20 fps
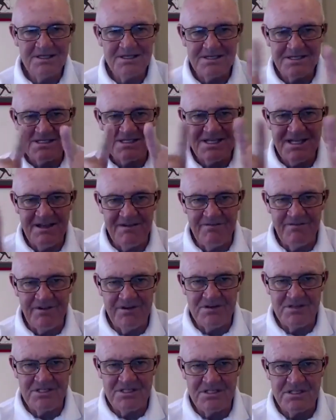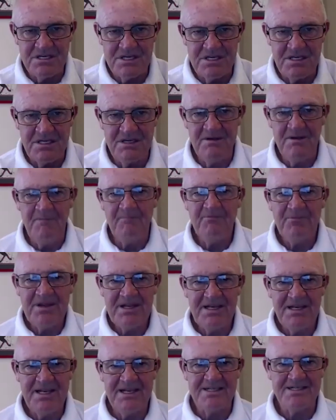Just have those three
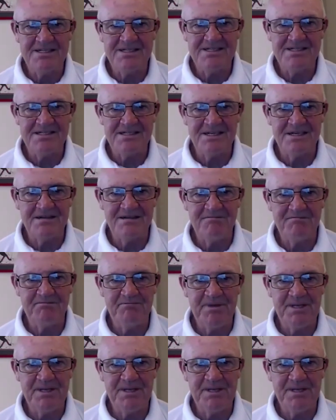letters in